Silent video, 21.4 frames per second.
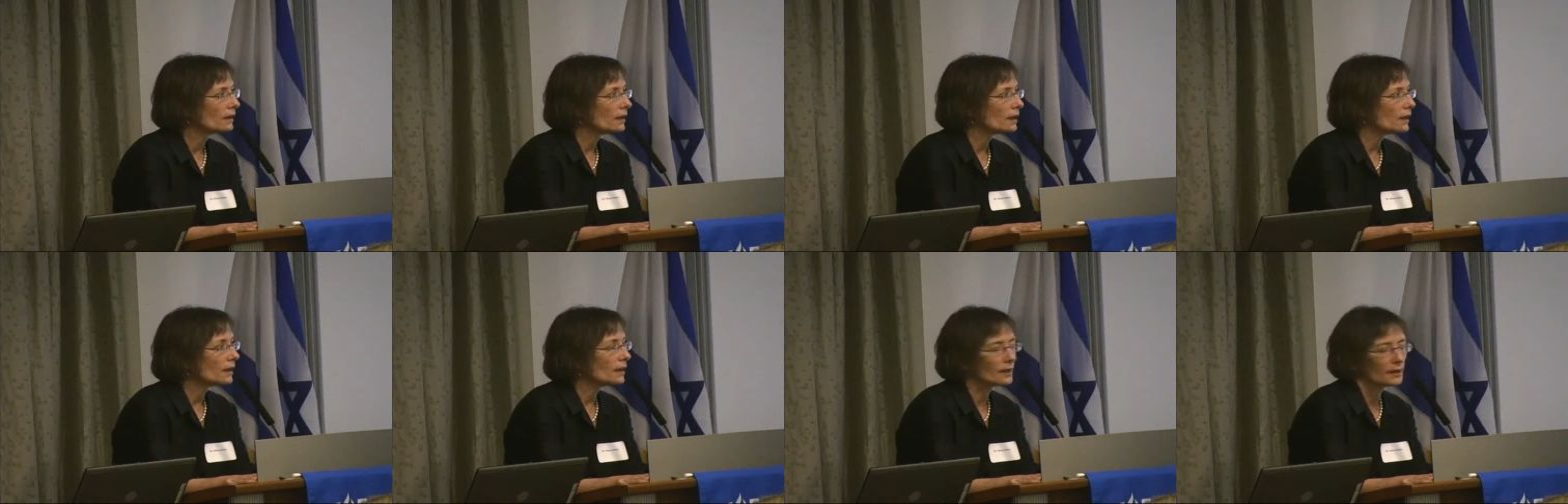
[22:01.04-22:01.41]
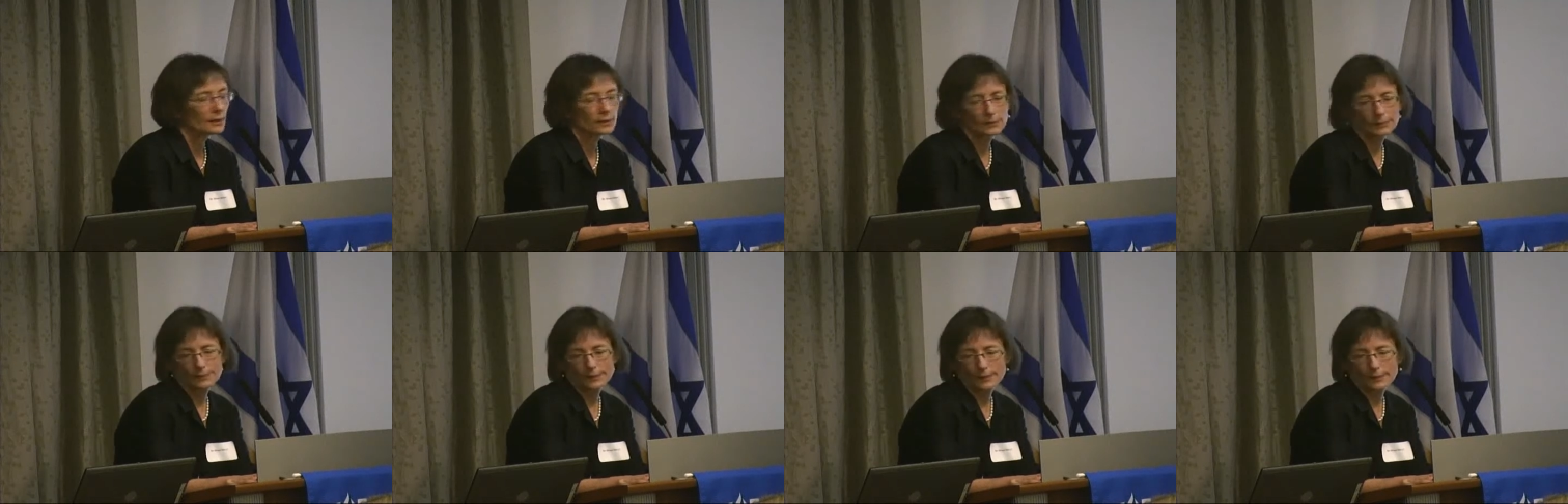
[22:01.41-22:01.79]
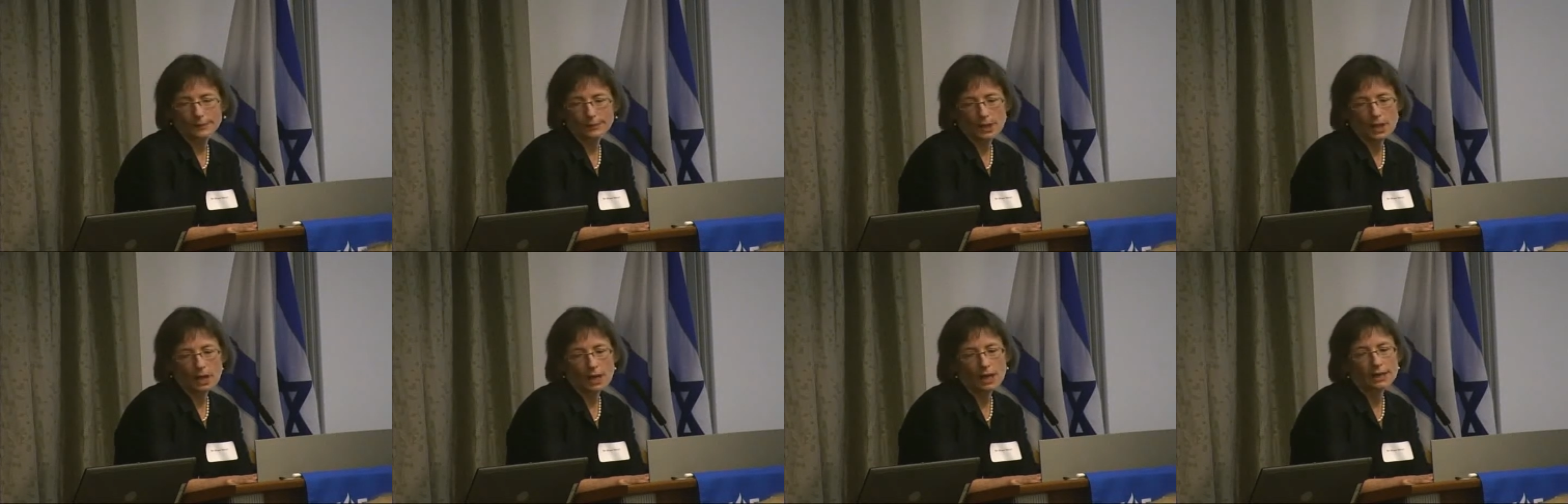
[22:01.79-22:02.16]

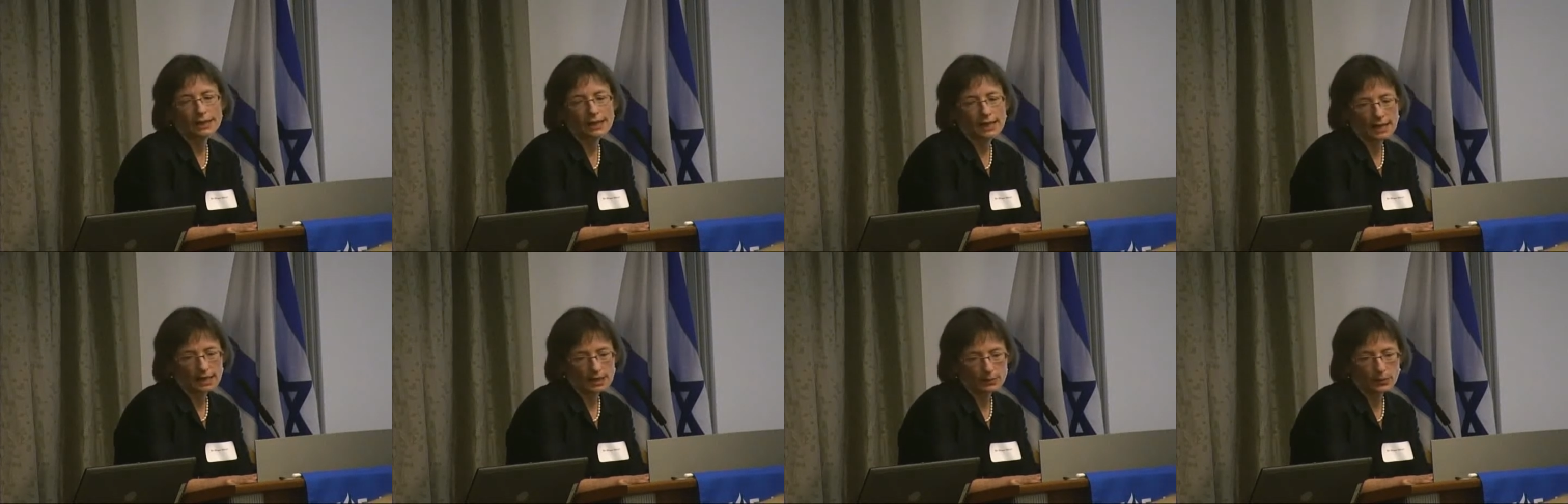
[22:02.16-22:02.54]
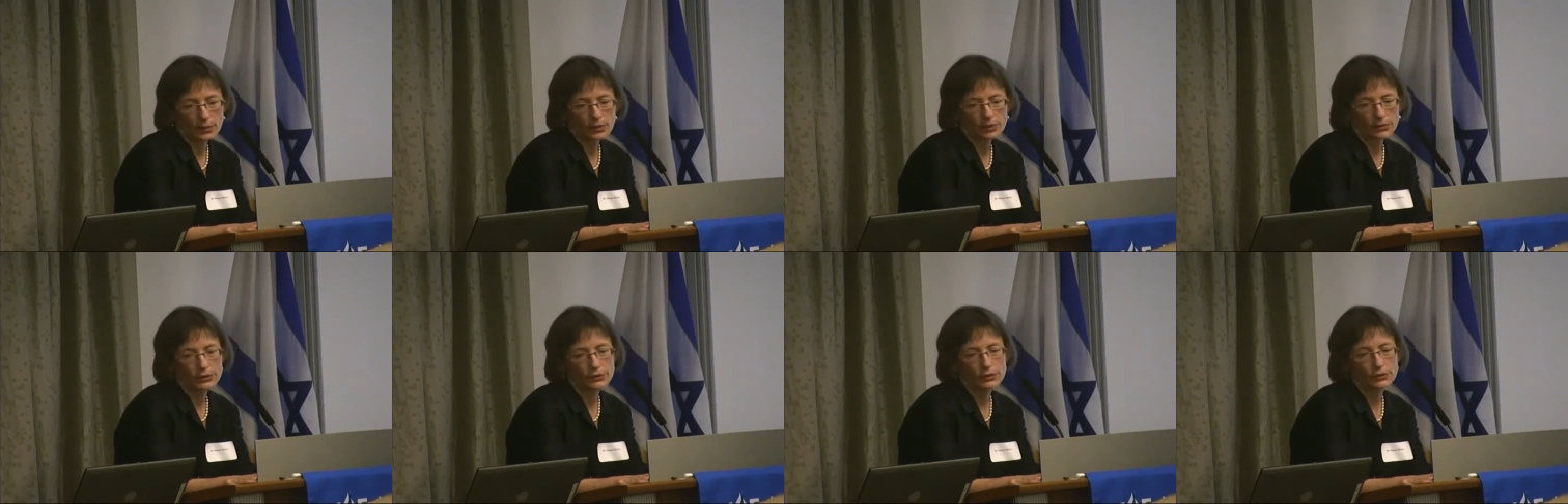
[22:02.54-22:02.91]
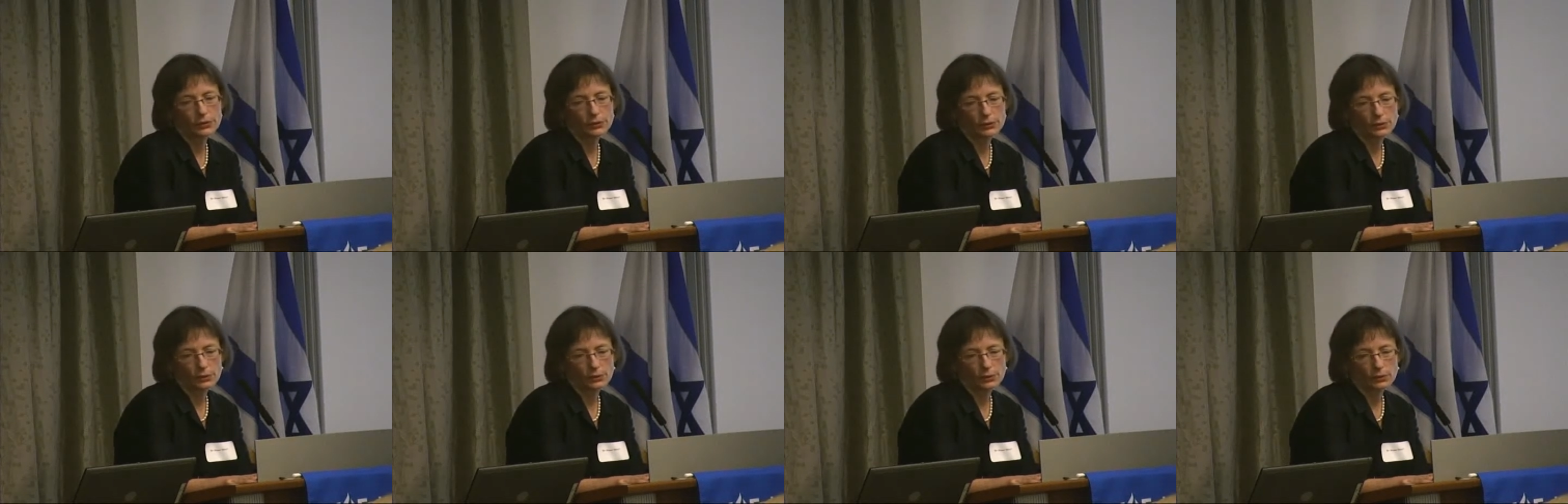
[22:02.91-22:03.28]
unable
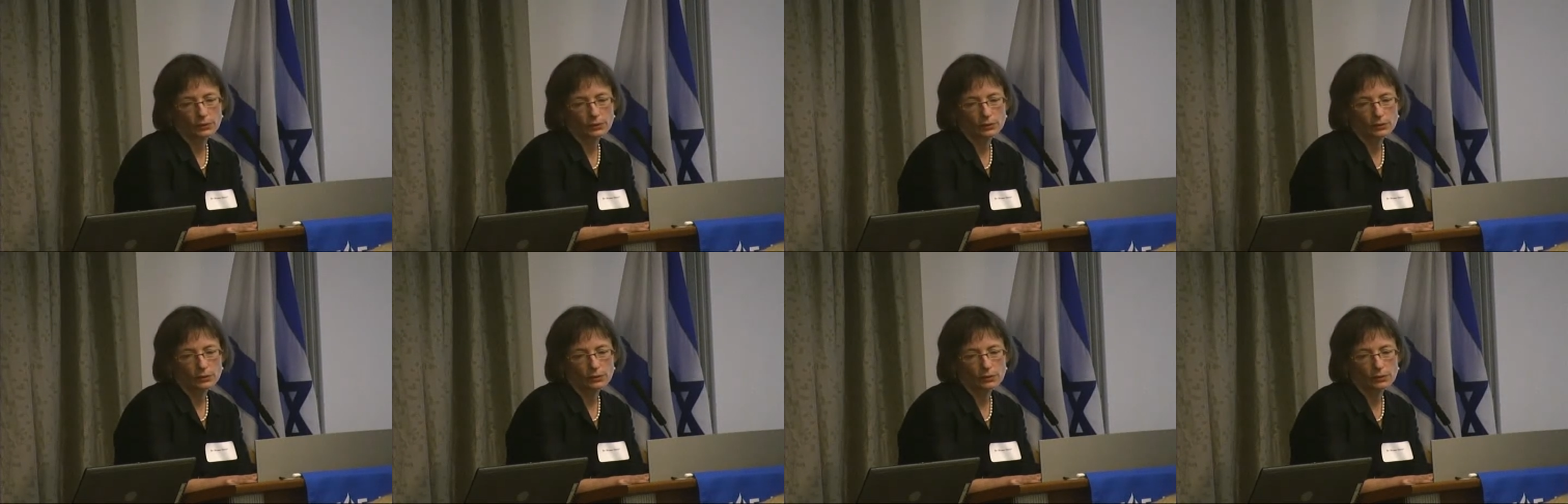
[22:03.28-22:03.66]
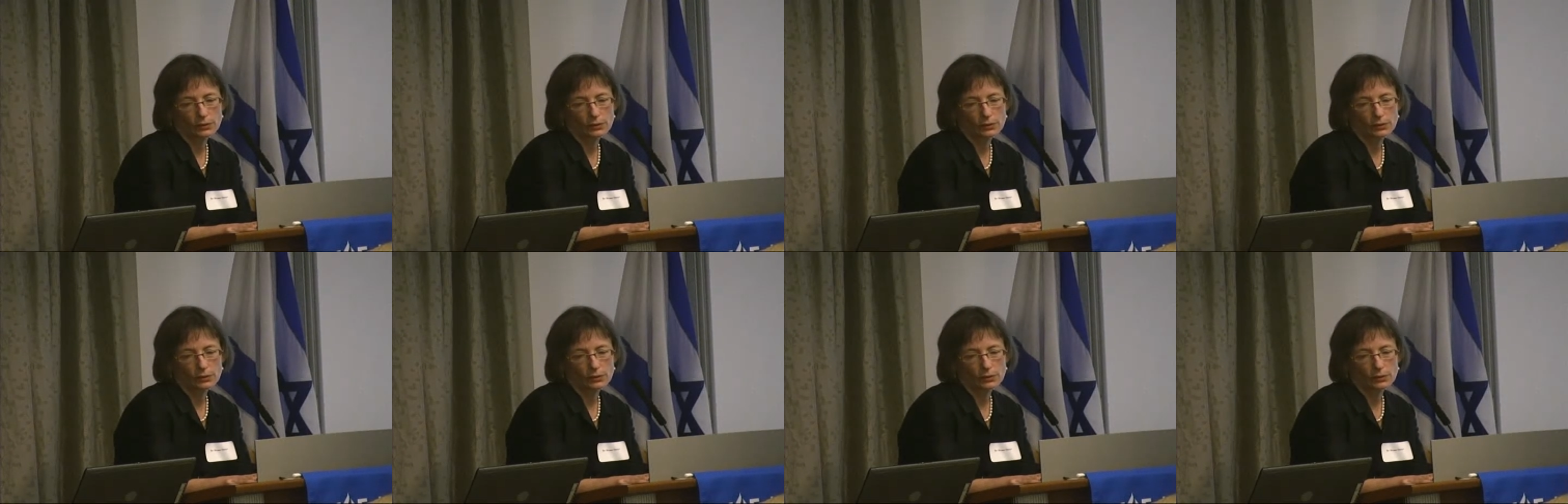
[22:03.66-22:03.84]
to